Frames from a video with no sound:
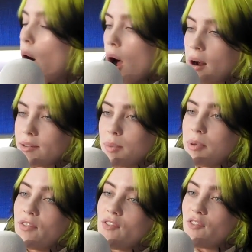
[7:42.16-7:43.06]
hard to
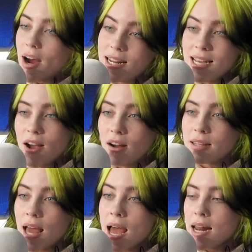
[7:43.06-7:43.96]
be funny on yeah.
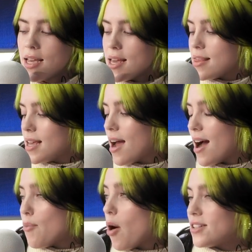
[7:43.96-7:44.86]
that that
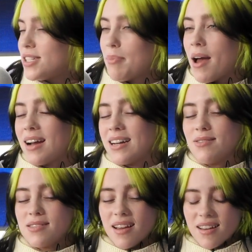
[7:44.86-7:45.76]
I watched it back and I
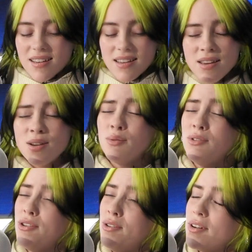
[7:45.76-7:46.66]
was like, ew,
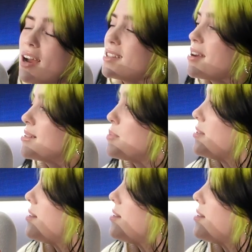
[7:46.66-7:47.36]
dude, I talked about